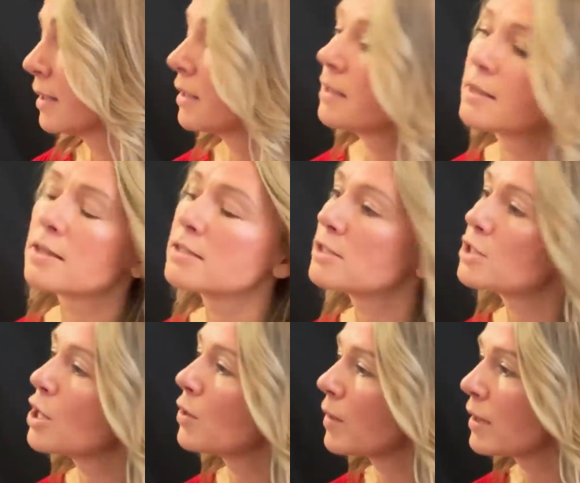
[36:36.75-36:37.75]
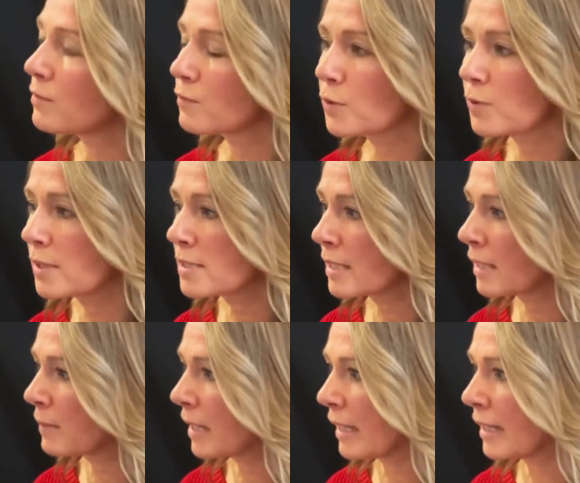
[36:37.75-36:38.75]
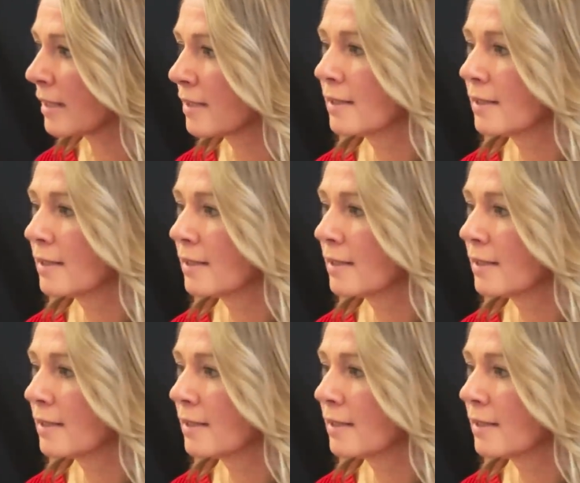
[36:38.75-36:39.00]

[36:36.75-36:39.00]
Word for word: This is no one influencing me,